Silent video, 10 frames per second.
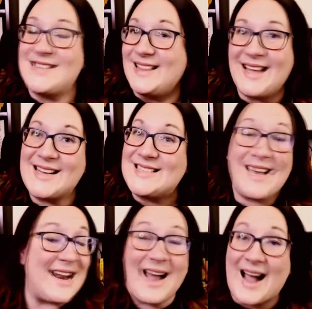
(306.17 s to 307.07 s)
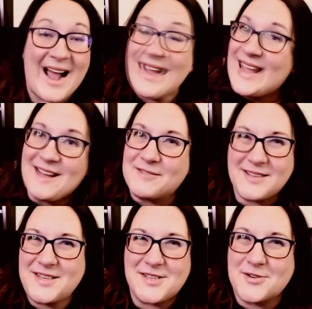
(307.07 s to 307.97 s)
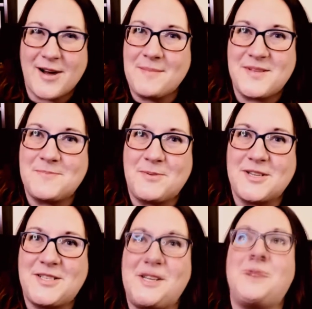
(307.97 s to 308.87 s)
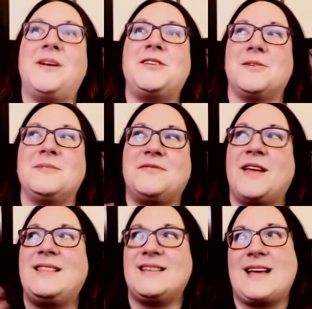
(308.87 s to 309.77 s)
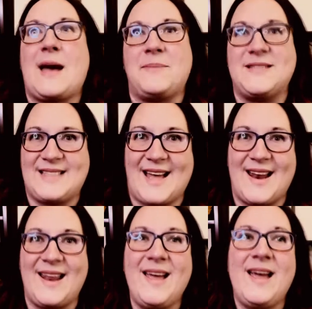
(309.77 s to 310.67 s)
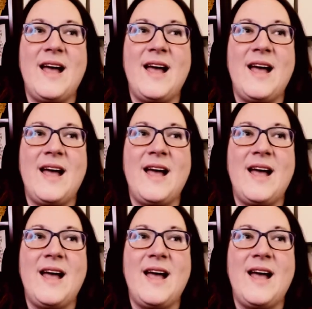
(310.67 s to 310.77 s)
And like I said, I can't really describe this book to you in terms of like, this happens then.